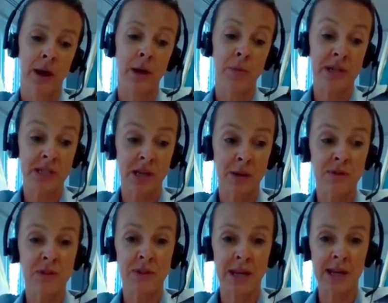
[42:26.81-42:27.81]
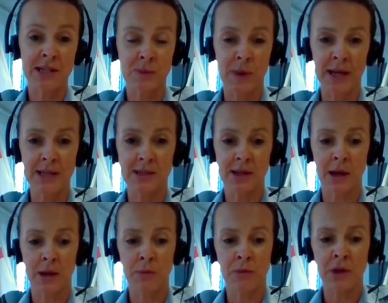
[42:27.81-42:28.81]
But in terms of the airspace,
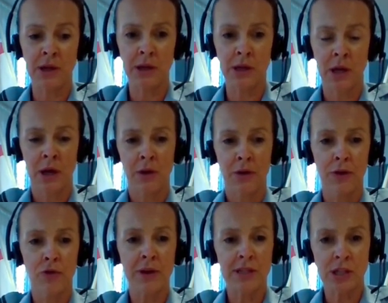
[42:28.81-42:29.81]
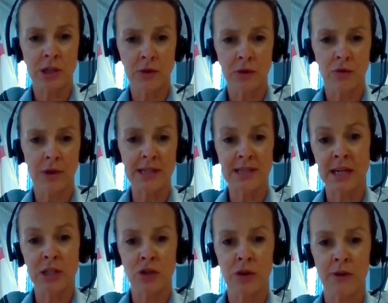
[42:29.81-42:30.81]
the 323
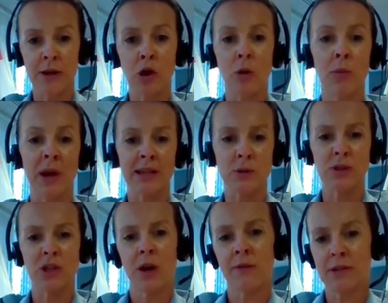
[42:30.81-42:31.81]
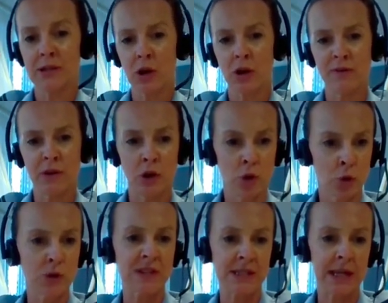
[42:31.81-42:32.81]
danger area complex, which covers kind of the
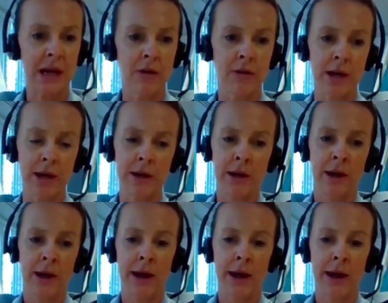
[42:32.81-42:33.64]
North Sea area,